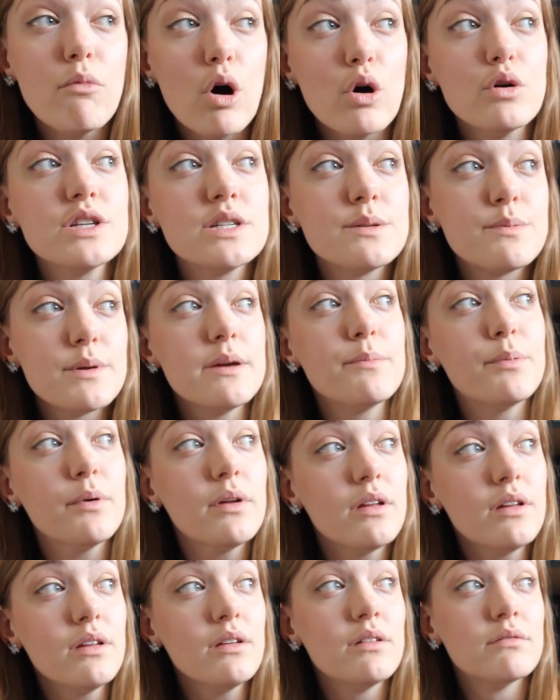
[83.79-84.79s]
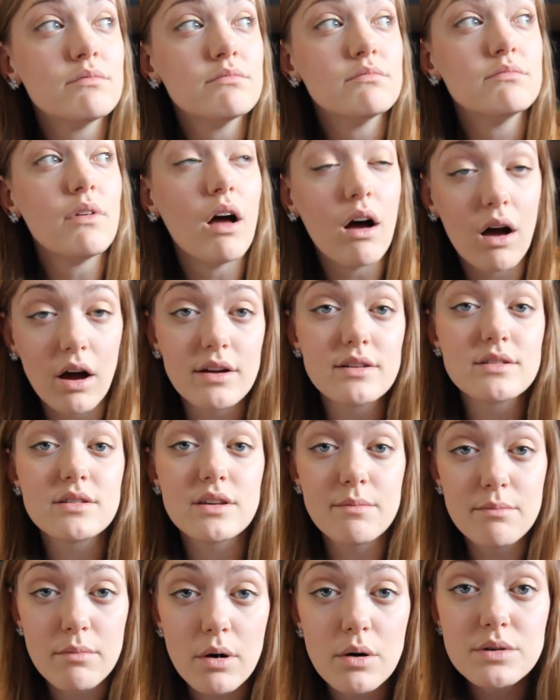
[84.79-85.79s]
Most people,
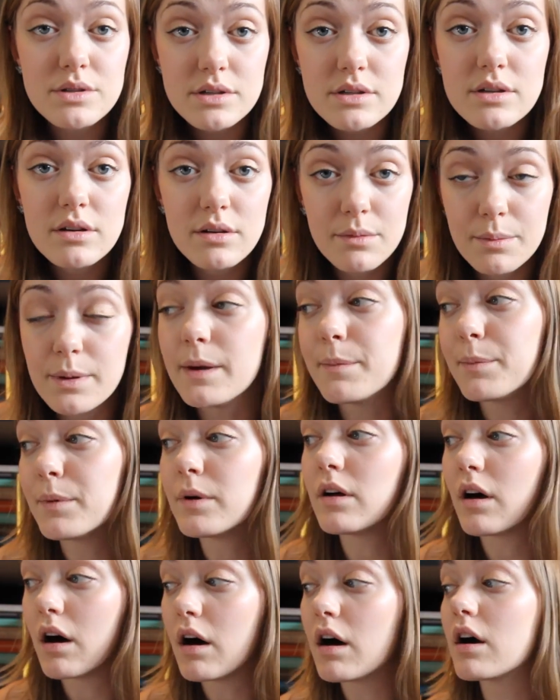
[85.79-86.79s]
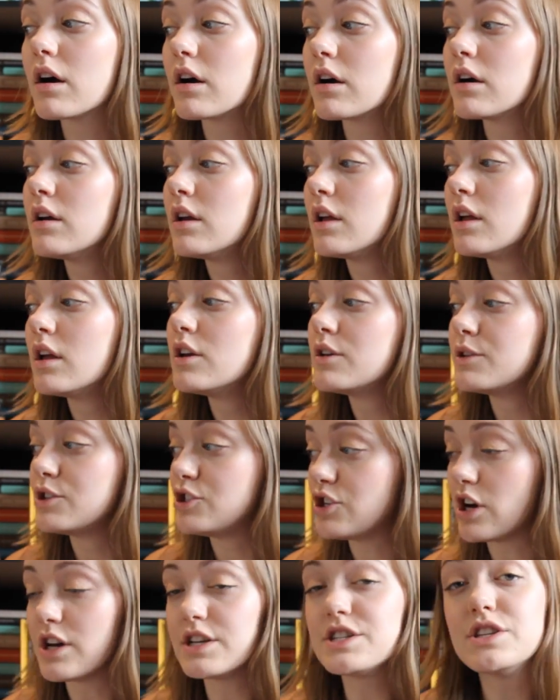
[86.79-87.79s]
honestly, most people are
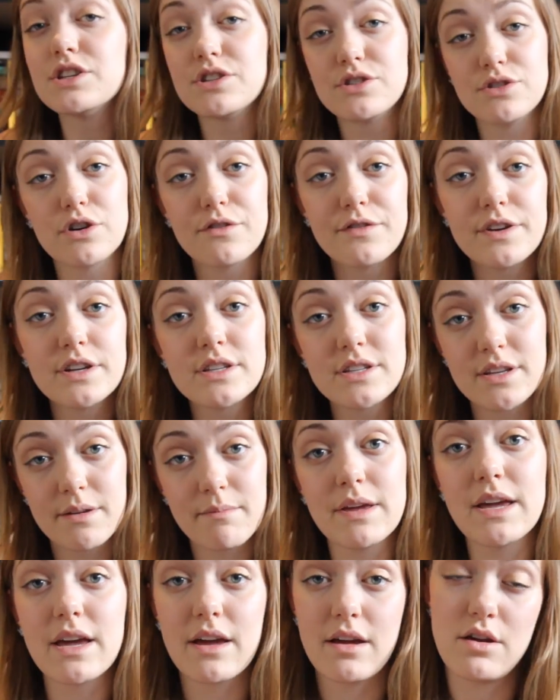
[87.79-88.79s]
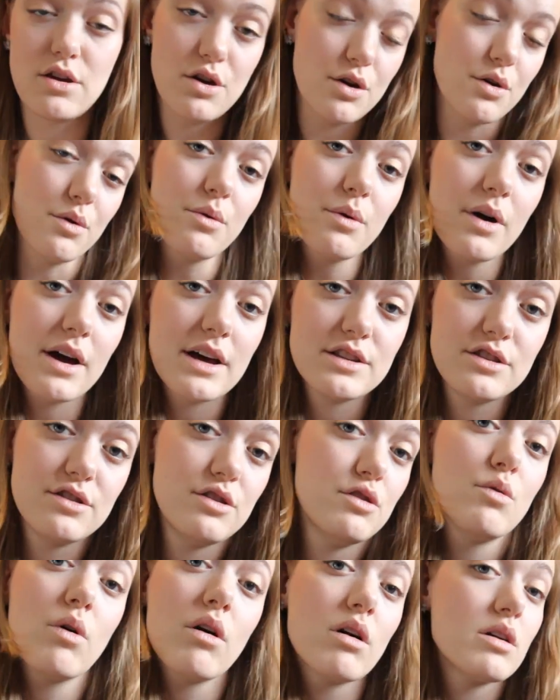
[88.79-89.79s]
just as nervous to meet you as
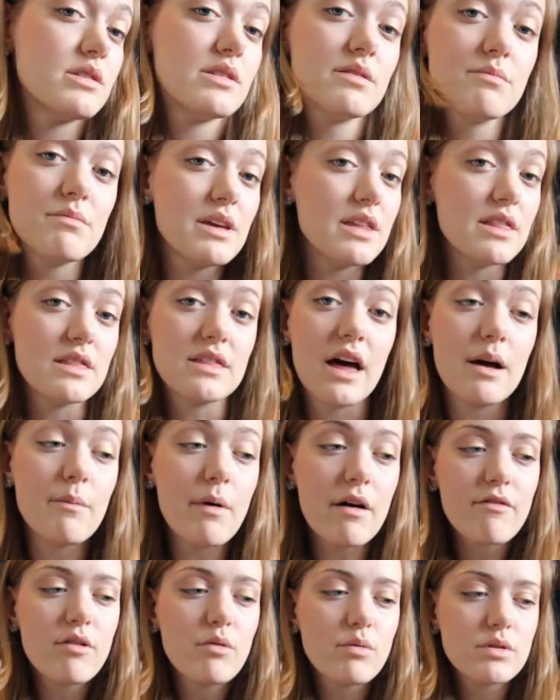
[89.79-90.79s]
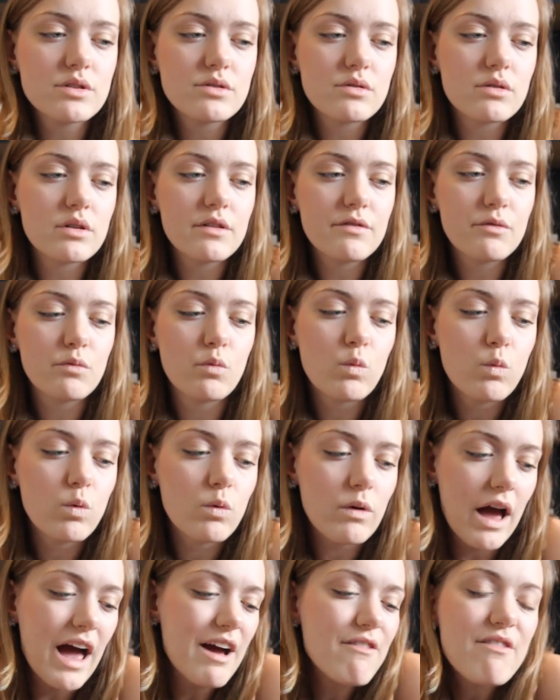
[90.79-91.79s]
you are to meet them. Everyone's
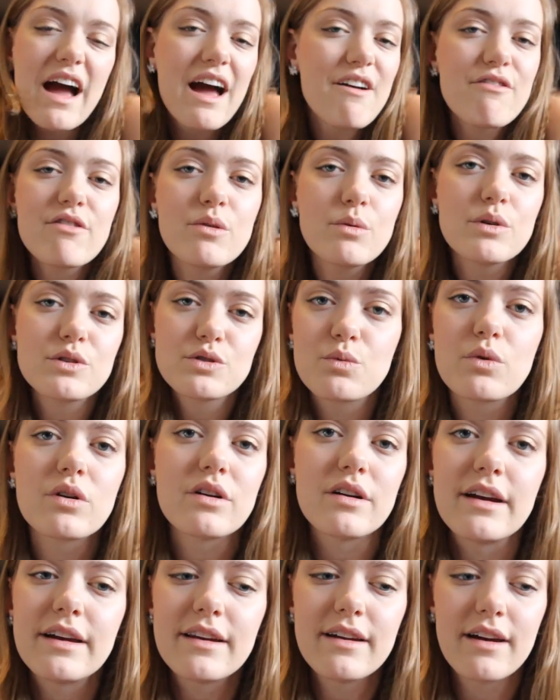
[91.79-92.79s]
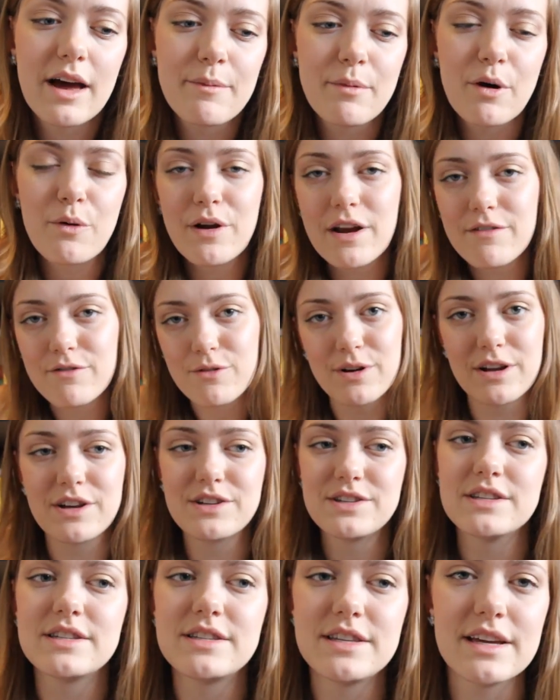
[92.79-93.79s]
worried about what everyone
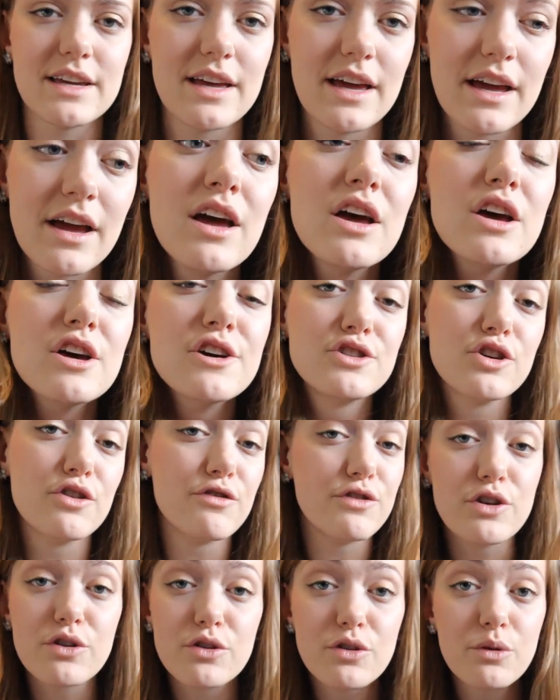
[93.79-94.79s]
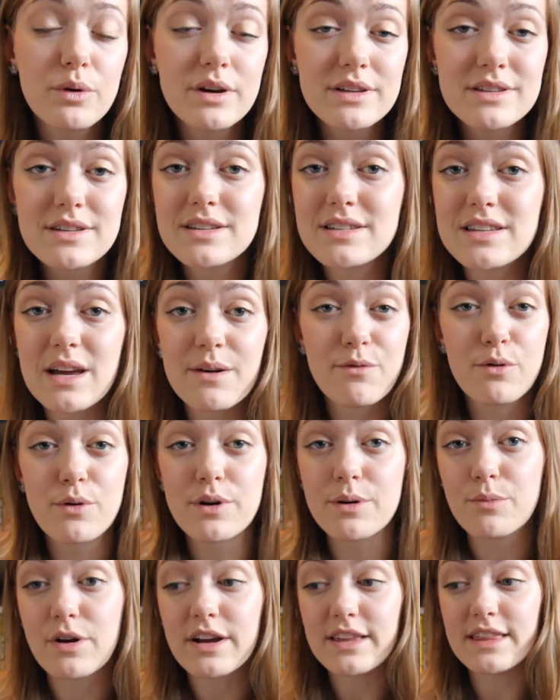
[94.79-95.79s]
else is thinking. So if you're the one to step forward
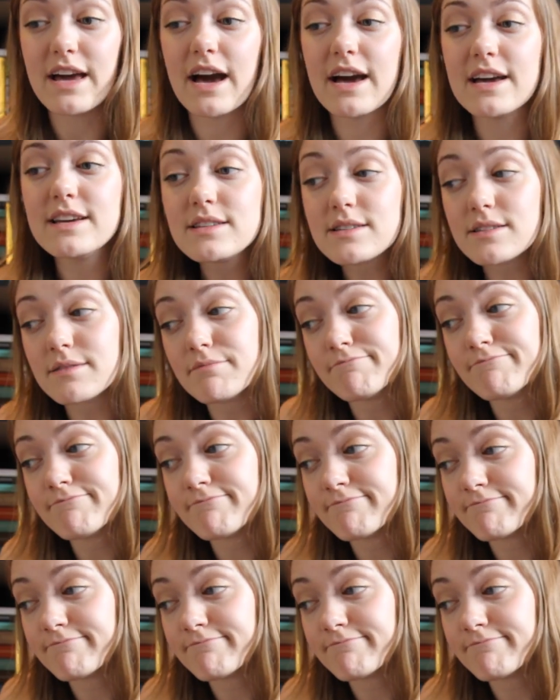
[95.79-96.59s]
and break the ice,